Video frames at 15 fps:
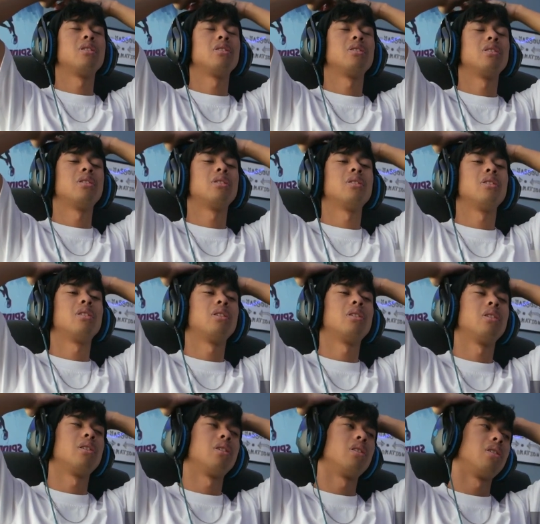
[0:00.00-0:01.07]

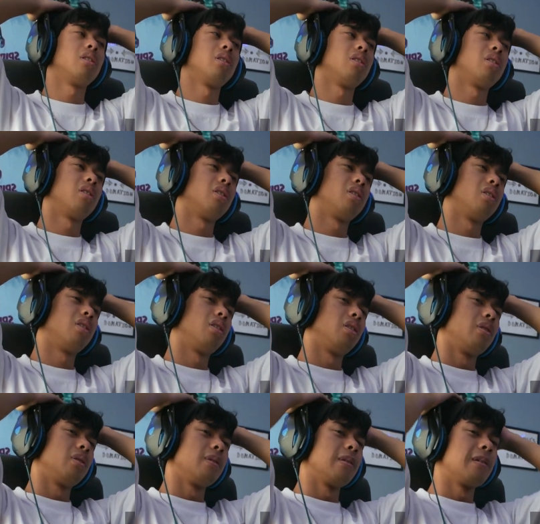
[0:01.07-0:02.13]

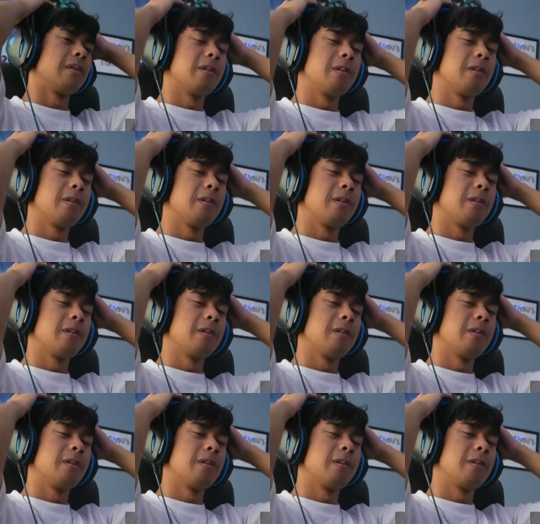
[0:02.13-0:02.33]
[no speech]